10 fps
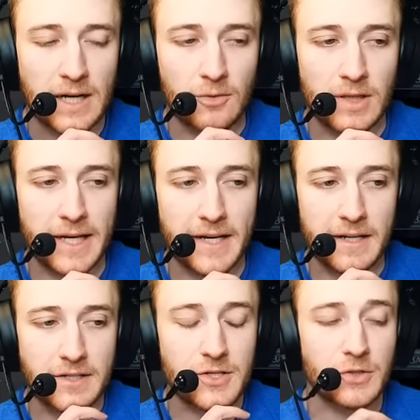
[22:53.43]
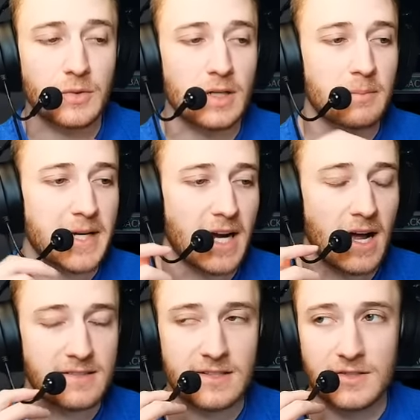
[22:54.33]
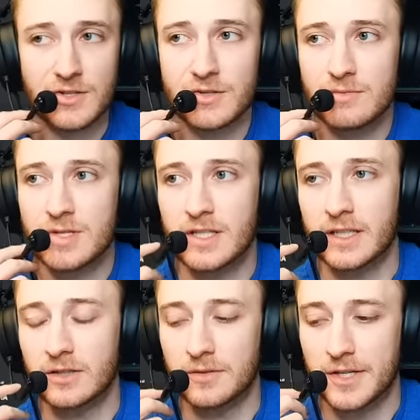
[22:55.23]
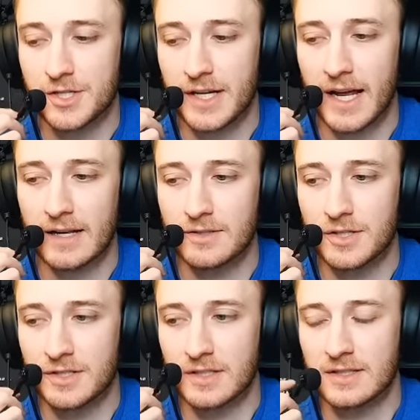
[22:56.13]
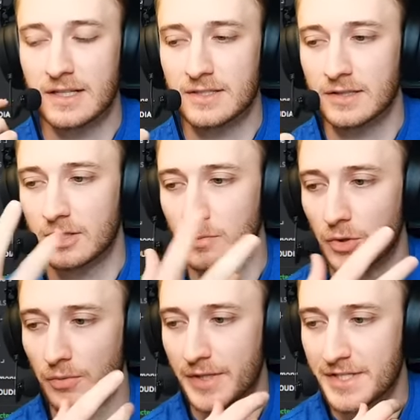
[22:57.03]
Related it to Mikasa's skill that she has, just because that's a little more recent.